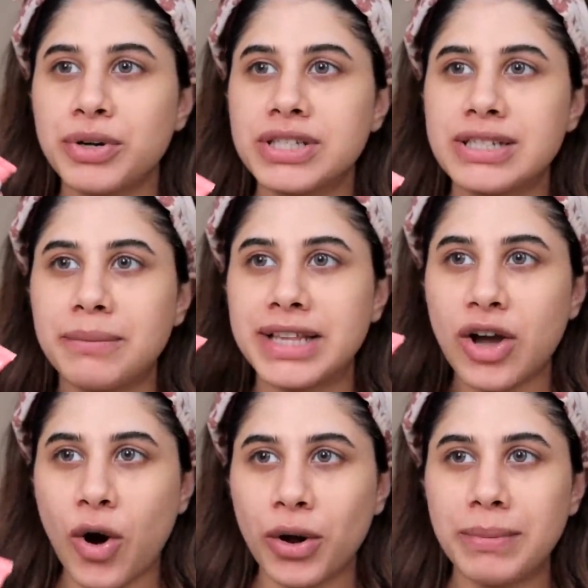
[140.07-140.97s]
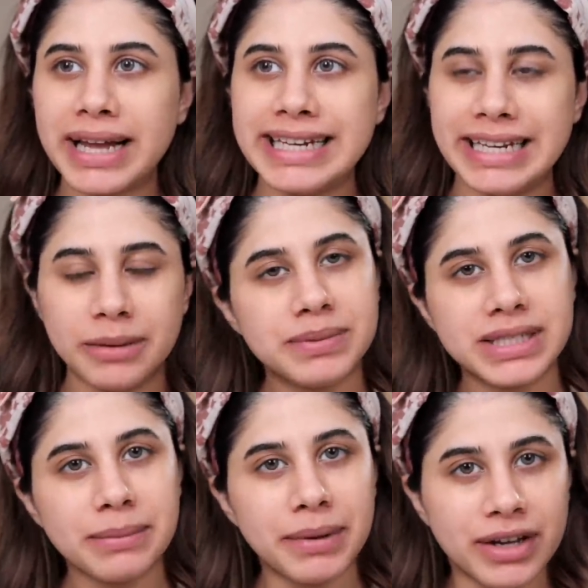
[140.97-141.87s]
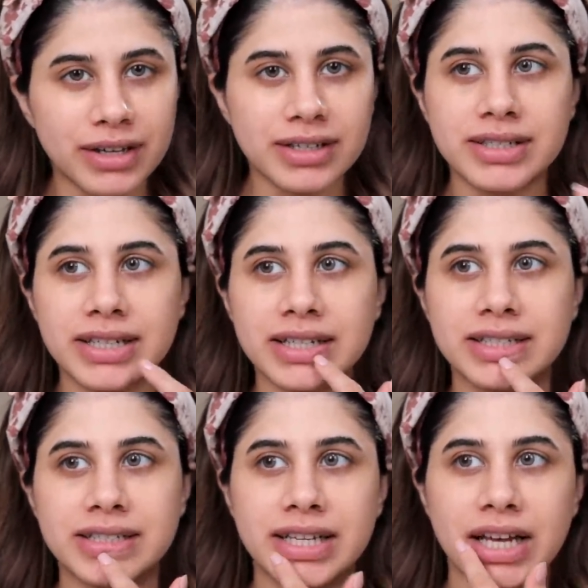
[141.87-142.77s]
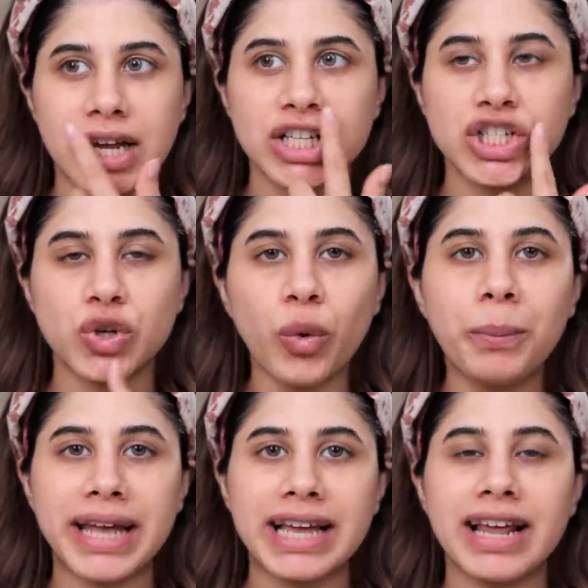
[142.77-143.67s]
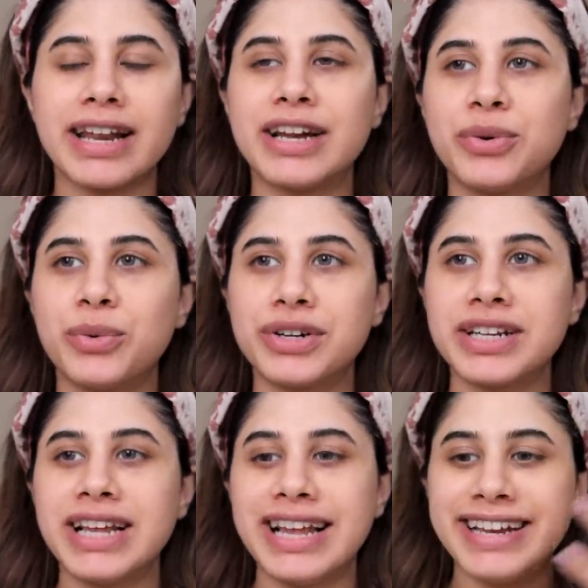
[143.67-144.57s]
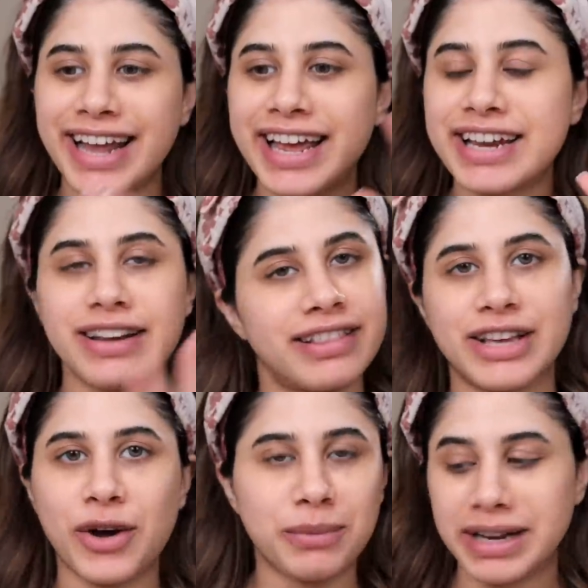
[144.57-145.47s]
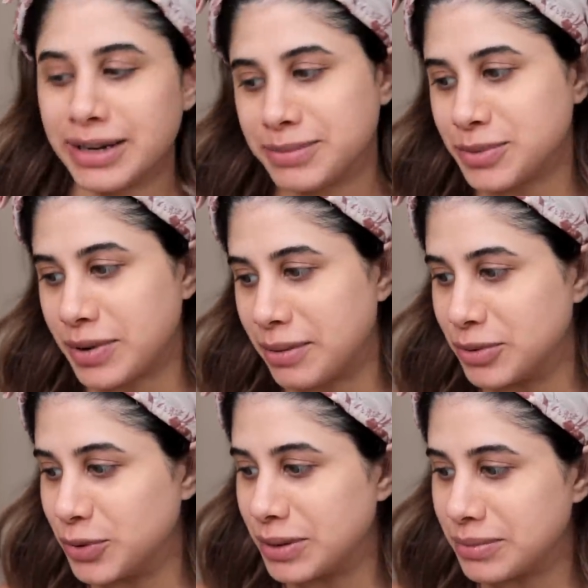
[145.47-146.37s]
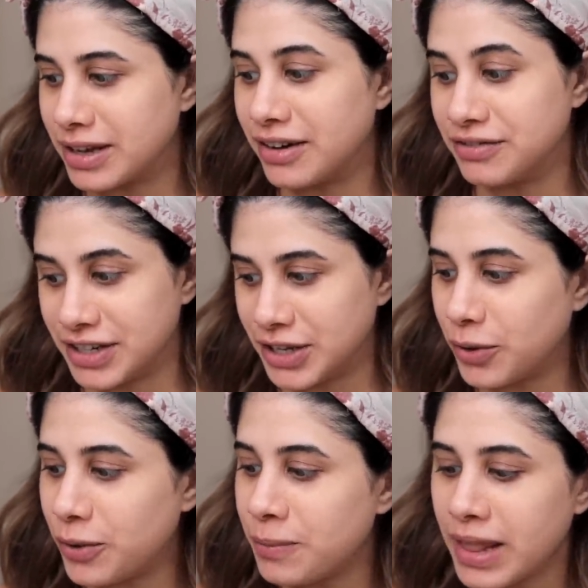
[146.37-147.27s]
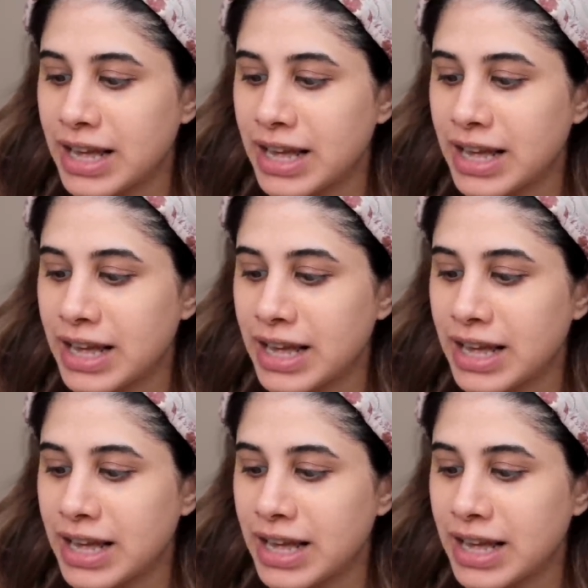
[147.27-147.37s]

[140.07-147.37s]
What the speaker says: put something on my lips because it's so pale and I don't like nothing on my lips when I'm doing a video.